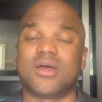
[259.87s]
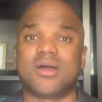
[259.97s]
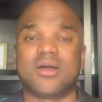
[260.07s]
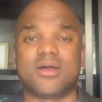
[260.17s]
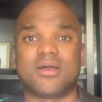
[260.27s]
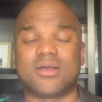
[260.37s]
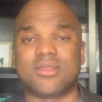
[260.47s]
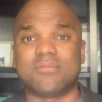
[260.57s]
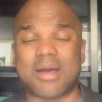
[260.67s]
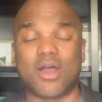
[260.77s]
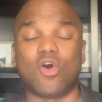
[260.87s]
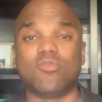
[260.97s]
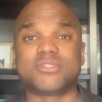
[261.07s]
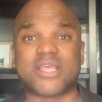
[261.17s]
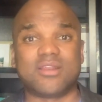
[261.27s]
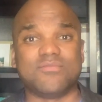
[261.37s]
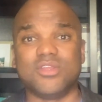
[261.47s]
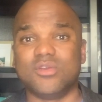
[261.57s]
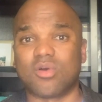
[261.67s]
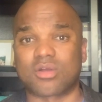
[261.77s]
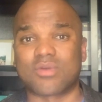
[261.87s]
uh, in my home state of New York,